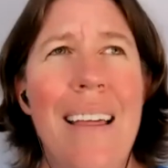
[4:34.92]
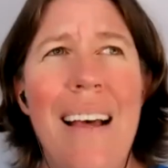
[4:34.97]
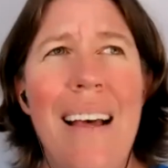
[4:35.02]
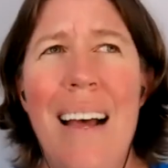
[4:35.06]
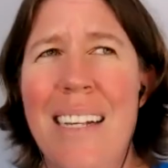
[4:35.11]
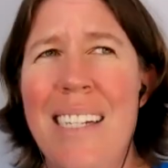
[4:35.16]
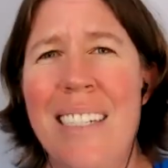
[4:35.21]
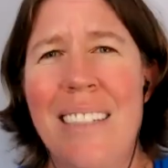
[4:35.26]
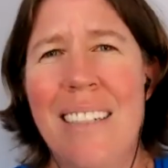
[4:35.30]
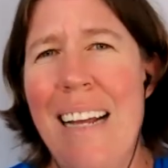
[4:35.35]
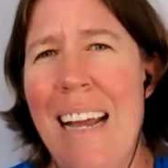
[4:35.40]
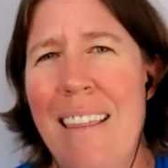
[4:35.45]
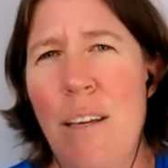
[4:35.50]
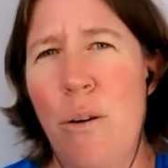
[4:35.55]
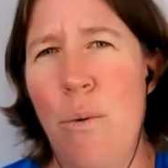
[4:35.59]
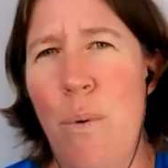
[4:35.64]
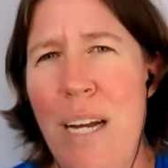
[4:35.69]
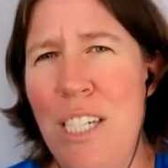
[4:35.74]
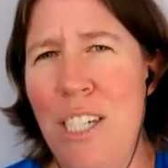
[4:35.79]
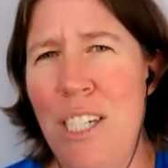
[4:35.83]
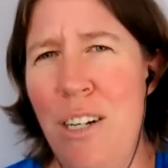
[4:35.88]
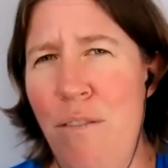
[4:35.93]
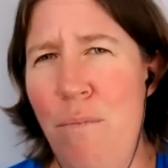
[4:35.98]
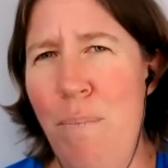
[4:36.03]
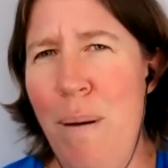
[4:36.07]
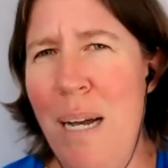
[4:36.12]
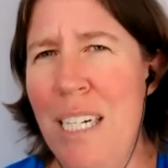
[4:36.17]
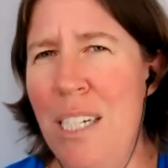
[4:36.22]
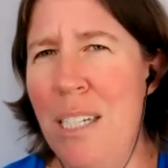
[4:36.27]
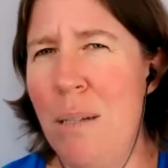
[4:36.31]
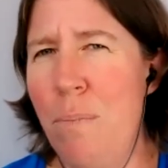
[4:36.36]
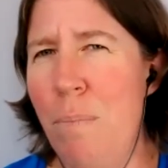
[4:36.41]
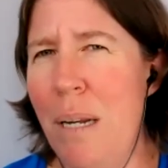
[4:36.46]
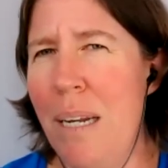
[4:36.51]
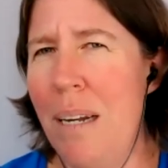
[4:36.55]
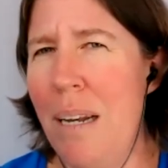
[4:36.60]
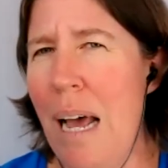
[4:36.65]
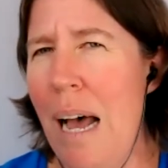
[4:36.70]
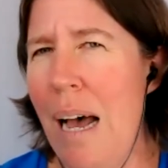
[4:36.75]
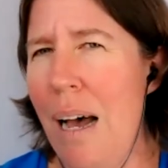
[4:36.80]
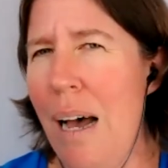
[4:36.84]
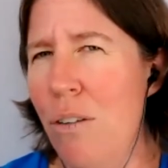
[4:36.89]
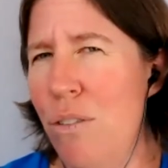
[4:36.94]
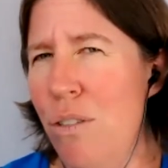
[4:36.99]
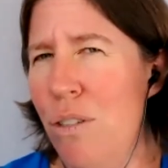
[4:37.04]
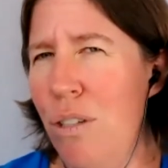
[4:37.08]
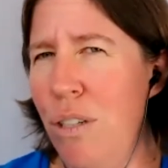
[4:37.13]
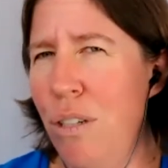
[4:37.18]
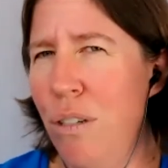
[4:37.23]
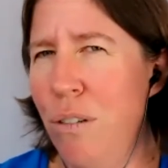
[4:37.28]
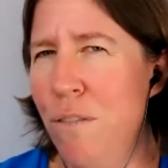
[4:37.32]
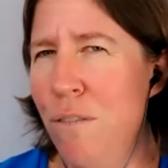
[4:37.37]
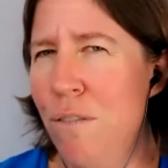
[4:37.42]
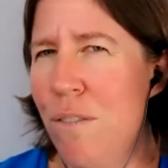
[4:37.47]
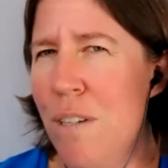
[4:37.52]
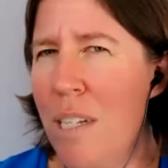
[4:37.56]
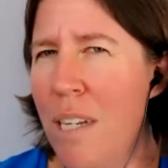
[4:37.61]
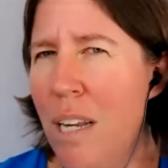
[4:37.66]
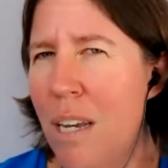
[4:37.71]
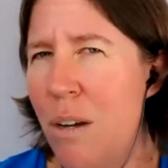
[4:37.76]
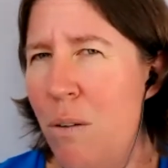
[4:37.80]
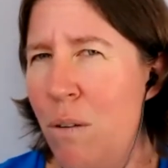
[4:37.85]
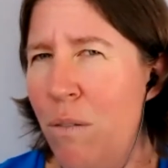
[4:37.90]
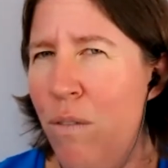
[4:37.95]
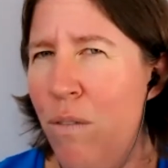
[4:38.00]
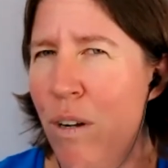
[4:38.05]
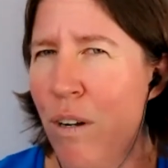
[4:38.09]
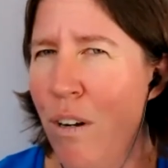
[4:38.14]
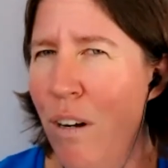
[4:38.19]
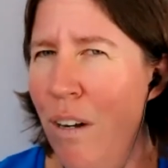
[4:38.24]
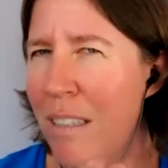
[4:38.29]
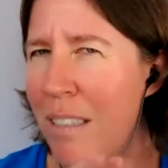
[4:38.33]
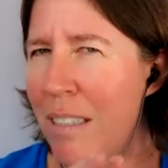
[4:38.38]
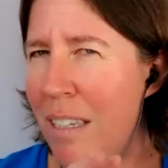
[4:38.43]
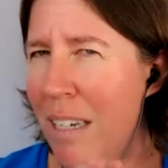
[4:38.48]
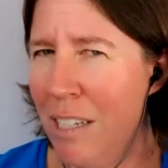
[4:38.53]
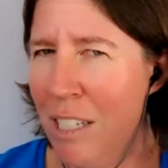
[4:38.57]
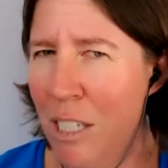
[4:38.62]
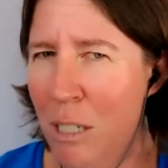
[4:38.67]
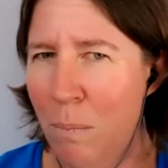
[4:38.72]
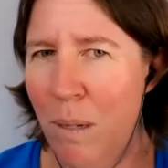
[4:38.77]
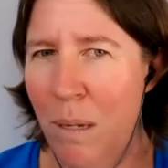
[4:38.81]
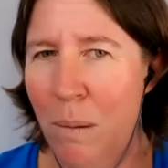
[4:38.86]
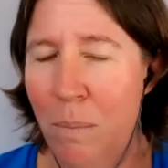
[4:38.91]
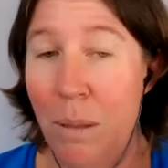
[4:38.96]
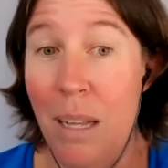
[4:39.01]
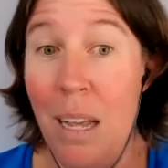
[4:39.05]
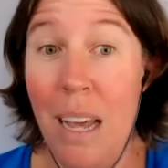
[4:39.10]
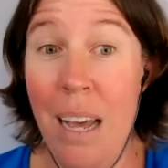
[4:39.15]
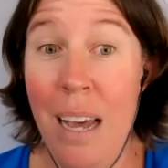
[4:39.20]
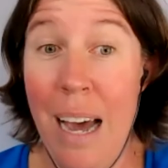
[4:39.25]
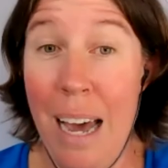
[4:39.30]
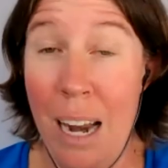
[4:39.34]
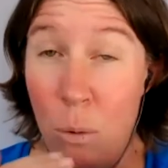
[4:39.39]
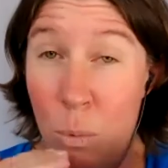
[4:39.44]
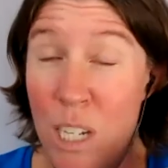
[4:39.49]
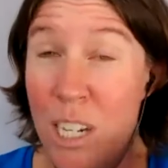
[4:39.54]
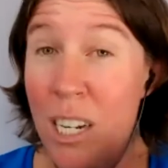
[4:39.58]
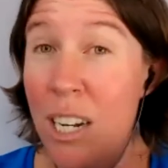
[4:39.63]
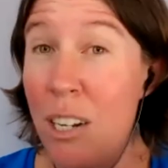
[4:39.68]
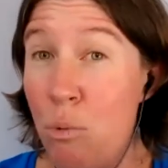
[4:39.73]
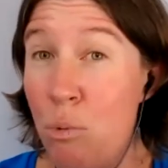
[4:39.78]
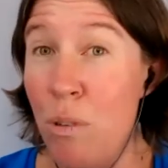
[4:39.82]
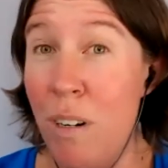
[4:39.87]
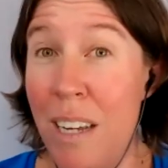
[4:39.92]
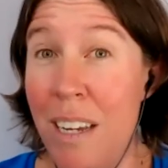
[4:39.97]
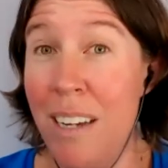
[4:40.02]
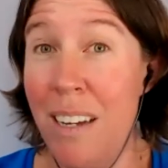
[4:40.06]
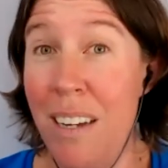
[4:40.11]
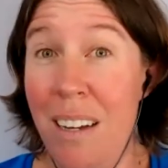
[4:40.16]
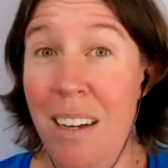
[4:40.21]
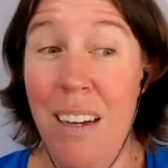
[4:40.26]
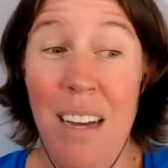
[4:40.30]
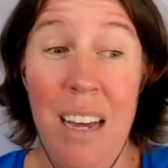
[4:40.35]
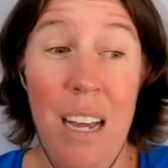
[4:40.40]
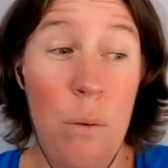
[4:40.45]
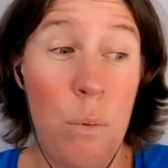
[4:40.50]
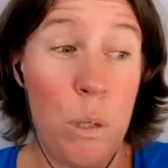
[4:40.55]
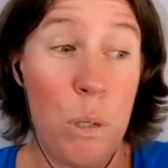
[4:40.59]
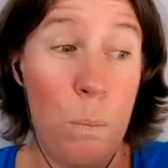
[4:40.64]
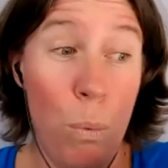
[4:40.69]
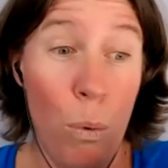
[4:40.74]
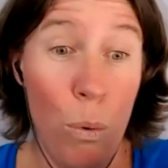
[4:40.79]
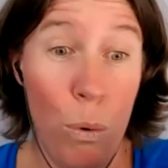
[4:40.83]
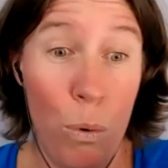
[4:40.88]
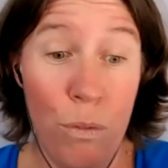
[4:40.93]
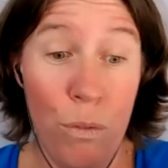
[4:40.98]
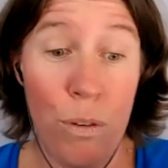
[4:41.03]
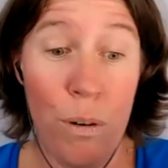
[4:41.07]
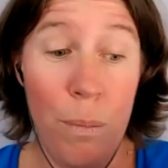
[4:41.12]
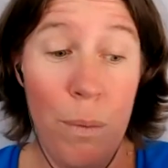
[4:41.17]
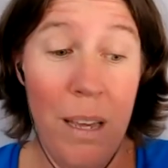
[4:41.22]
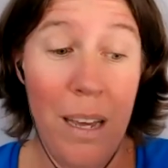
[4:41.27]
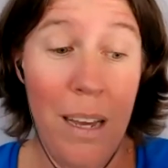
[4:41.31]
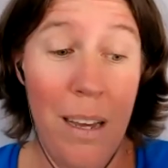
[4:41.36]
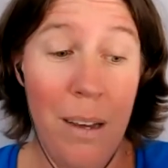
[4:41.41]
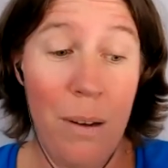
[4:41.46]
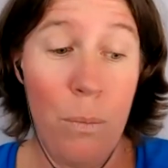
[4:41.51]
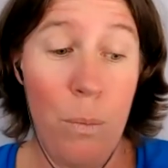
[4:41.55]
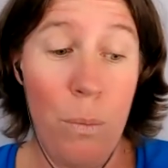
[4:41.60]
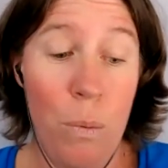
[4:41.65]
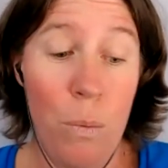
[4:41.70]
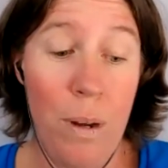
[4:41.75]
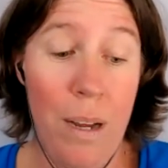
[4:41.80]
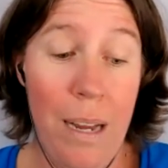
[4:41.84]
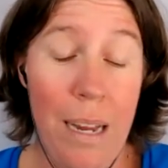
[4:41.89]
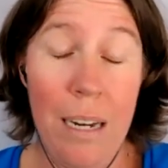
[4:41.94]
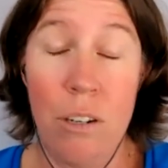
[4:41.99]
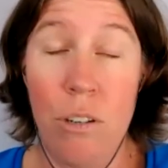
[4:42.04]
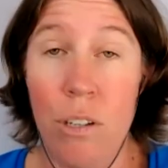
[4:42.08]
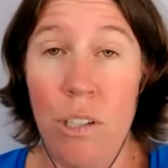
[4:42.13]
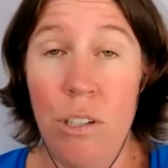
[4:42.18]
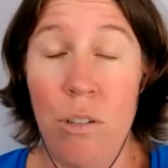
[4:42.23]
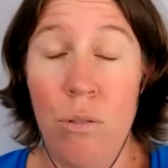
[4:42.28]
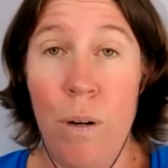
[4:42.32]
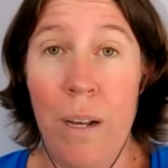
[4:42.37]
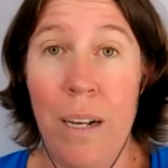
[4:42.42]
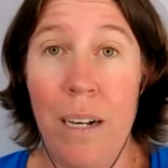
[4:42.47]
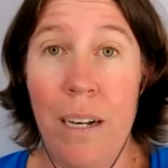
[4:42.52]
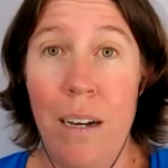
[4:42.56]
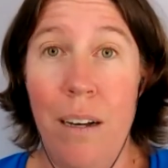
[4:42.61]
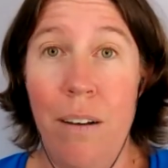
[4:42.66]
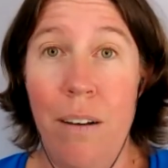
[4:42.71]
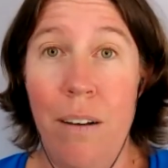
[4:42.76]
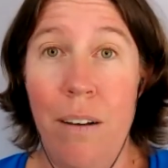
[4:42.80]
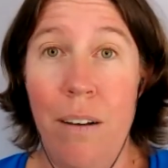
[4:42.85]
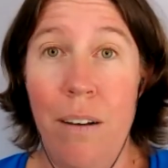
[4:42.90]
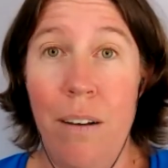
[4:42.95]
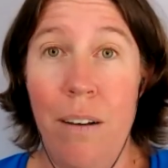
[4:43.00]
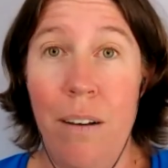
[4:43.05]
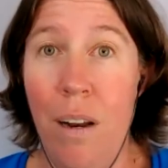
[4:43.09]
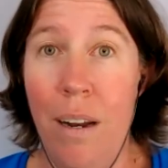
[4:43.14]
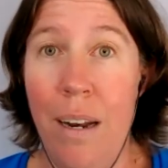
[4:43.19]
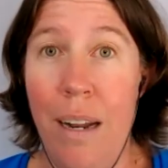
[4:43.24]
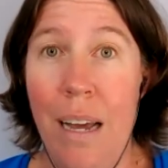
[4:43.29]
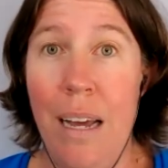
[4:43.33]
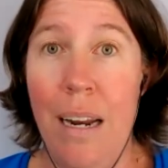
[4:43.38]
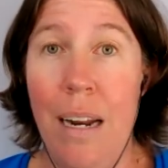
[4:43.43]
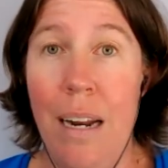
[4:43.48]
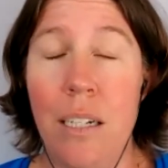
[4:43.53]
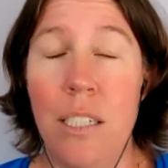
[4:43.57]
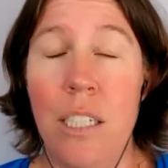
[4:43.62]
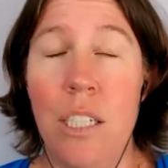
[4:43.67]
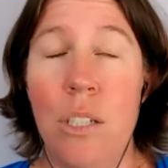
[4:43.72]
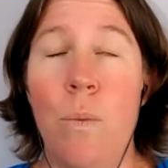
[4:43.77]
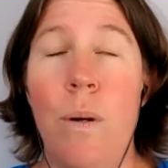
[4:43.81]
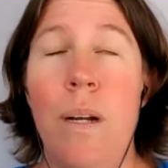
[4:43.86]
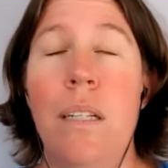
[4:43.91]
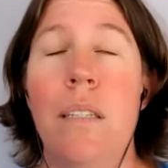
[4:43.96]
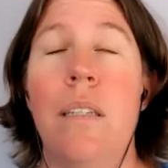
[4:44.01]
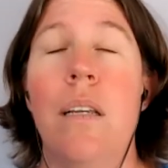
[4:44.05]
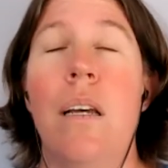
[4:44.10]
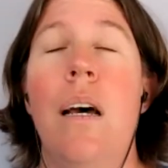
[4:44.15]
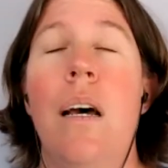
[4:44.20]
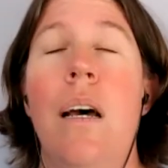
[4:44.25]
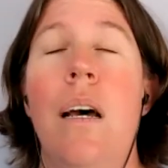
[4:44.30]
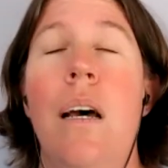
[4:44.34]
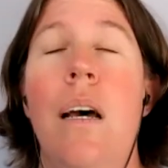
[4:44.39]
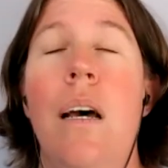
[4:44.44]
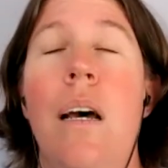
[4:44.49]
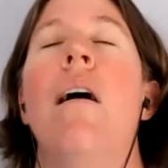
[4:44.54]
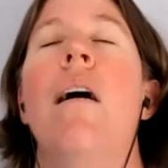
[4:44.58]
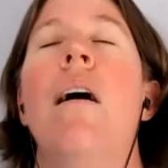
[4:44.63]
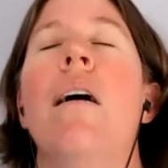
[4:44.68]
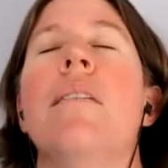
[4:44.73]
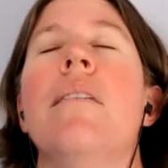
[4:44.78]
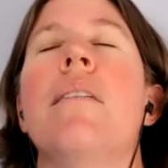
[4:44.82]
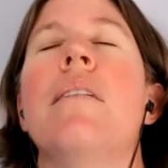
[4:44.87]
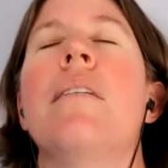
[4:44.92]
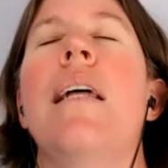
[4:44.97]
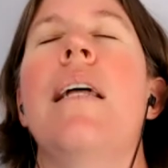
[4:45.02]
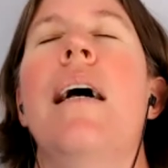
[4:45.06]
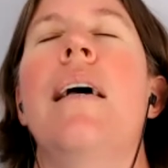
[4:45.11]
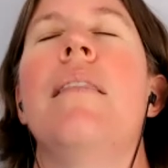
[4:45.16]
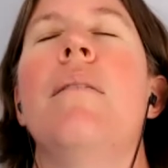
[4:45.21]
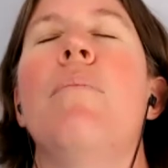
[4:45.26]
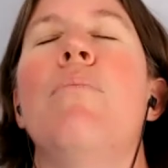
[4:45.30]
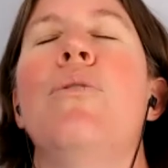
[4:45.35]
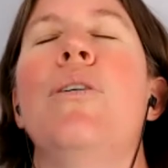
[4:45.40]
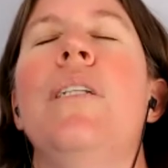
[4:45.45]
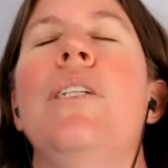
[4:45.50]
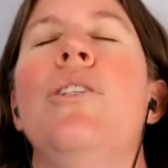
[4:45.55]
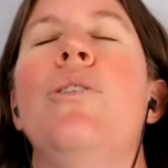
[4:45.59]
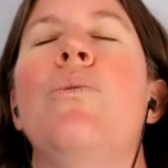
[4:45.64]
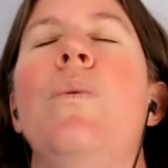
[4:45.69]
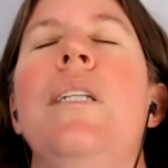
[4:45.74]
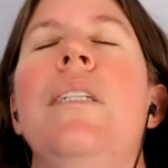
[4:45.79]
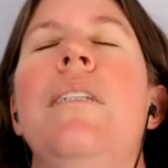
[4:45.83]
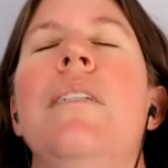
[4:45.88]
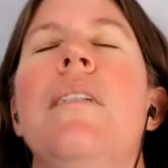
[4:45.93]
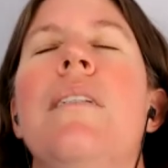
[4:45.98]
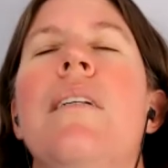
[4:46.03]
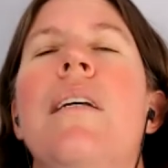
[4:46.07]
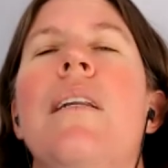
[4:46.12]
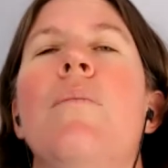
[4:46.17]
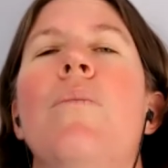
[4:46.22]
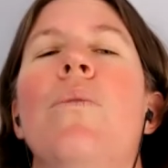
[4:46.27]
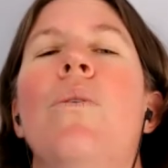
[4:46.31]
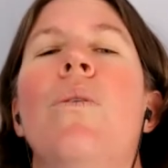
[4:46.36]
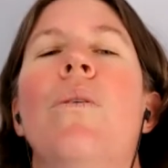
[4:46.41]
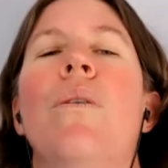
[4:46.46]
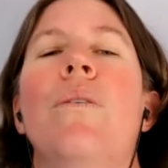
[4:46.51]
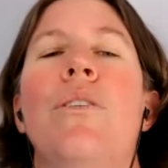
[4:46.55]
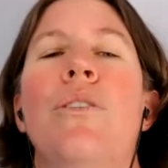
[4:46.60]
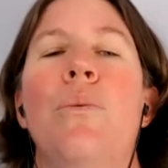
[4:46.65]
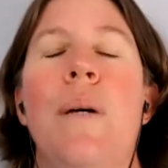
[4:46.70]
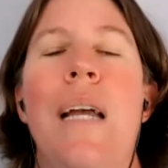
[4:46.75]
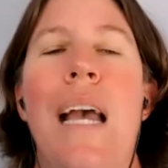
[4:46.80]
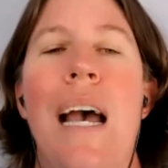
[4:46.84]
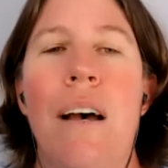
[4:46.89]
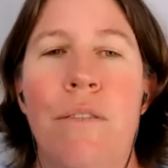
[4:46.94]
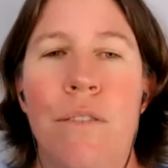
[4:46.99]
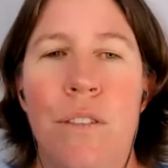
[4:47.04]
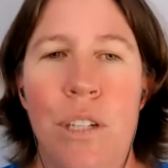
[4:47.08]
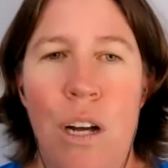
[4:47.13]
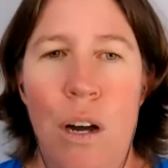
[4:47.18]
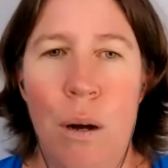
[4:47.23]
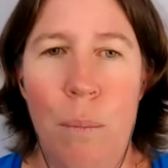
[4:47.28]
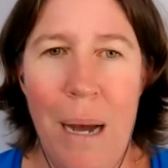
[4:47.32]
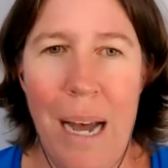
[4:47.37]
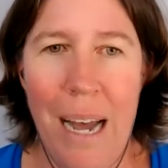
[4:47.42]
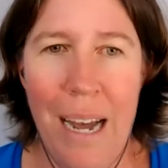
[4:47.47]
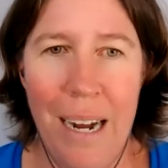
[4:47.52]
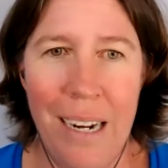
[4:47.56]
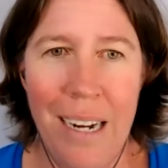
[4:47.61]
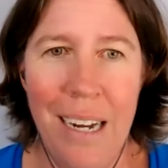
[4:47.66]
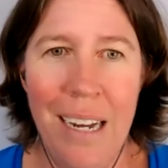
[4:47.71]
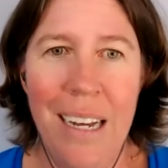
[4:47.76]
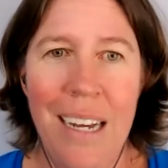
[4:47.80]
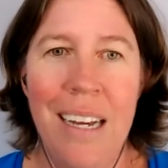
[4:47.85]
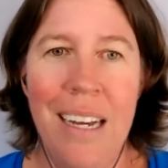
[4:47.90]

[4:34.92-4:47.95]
I still get the question of patients, but how do you physio if you can't touch people? And it was literally, it was born from the, we were in Costa Rica for a holiday and I just went, I can't stand the British winters anymore. Do we have to go back?